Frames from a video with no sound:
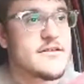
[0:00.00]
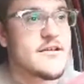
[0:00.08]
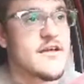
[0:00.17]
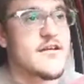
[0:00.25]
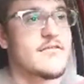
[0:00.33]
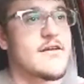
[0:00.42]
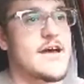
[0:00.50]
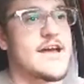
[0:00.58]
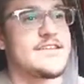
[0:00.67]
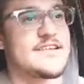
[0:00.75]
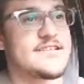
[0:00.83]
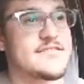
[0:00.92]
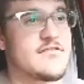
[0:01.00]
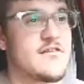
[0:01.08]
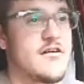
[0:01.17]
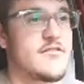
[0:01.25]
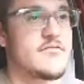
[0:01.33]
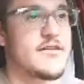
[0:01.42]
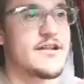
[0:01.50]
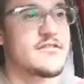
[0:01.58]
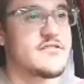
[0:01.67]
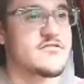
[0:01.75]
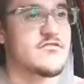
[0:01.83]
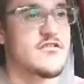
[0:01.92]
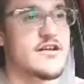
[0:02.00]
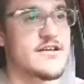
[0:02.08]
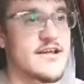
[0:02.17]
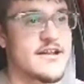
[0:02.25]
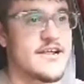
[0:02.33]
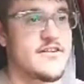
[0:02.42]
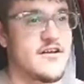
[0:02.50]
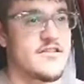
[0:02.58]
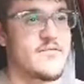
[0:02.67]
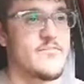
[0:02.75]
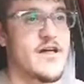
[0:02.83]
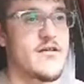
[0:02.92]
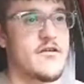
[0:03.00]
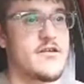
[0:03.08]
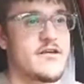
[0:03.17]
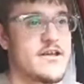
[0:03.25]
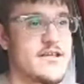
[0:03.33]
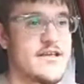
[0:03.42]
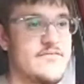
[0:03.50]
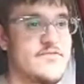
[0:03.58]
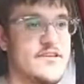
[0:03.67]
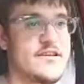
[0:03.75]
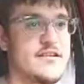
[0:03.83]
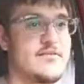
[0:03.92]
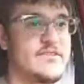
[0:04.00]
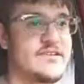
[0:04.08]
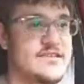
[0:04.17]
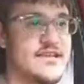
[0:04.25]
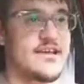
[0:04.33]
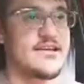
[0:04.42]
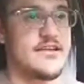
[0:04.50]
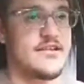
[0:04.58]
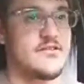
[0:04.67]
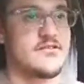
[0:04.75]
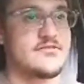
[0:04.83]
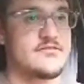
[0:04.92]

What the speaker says: Alright, you slow red truck. I need all the power you can give to get up this dang hill.